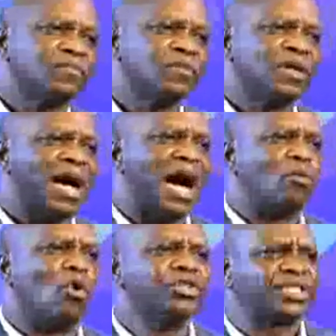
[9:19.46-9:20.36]
I
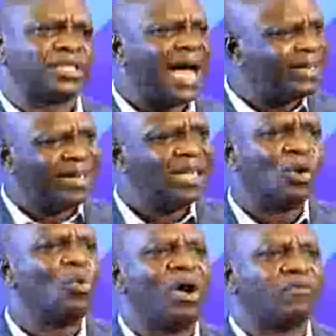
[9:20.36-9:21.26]
won't stand in the
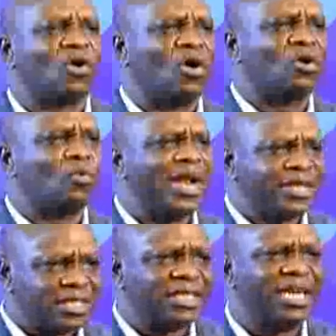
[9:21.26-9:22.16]
way of God when he's
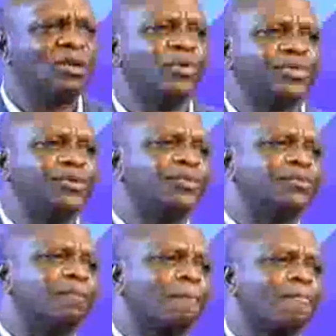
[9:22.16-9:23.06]
dealing with you.
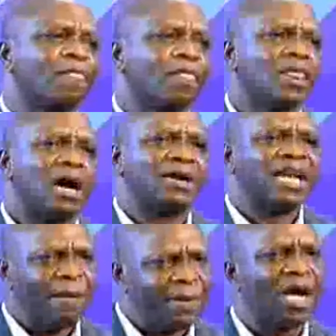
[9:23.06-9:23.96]
I'd rather
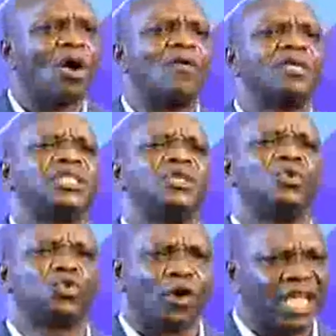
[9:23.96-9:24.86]
be encouraging you to keep